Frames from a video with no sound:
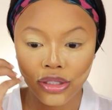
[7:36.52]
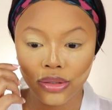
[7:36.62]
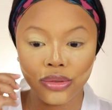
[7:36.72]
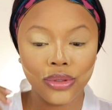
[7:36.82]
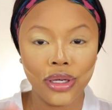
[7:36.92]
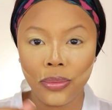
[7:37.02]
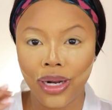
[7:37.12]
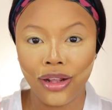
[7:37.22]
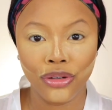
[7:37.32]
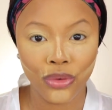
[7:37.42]
do
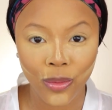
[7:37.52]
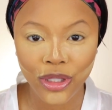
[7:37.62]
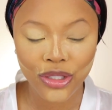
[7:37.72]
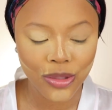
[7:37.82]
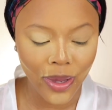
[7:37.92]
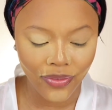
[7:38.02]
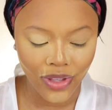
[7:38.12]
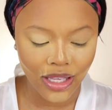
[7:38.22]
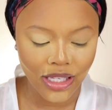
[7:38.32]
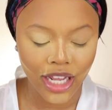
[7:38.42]
what I normally do to my
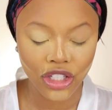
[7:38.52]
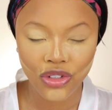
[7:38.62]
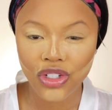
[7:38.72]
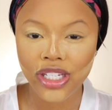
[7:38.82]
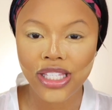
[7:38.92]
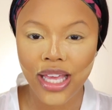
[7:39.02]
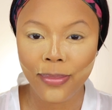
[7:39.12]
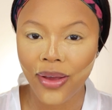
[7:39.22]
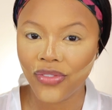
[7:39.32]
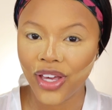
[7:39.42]
face. And I usually set
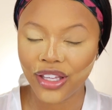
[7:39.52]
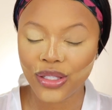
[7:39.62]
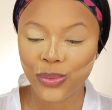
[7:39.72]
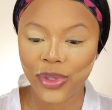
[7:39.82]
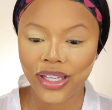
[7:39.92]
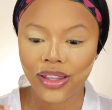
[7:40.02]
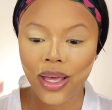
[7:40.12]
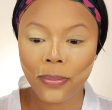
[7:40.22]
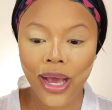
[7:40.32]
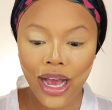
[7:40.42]
my face with
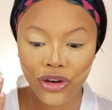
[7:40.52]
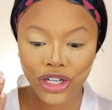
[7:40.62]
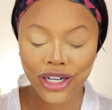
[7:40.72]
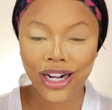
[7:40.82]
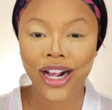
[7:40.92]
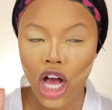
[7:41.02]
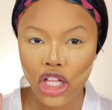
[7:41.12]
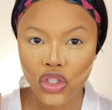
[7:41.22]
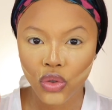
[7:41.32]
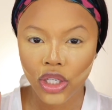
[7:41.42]
a powder
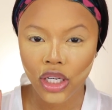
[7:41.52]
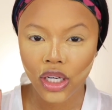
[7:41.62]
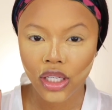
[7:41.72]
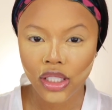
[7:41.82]
contour.